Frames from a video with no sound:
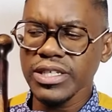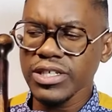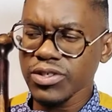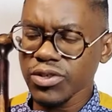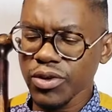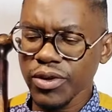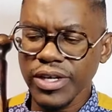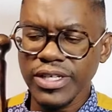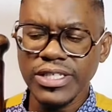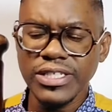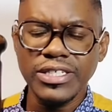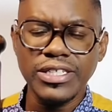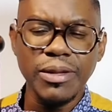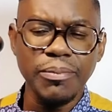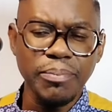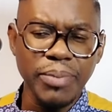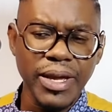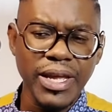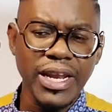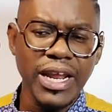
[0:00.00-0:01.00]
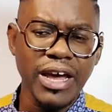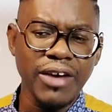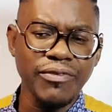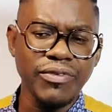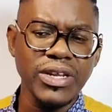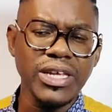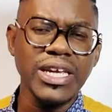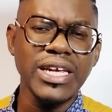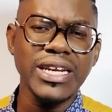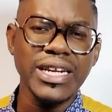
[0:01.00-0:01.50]
As long as it's a
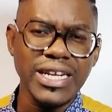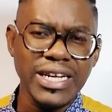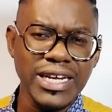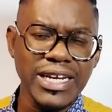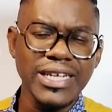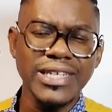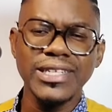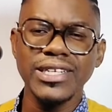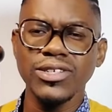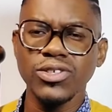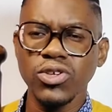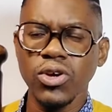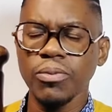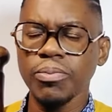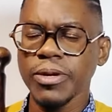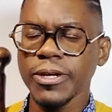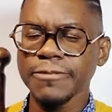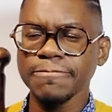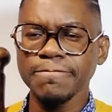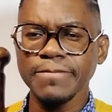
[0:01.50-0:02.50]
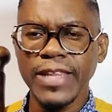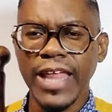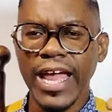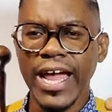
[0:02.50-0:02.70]
Pan-African related topic,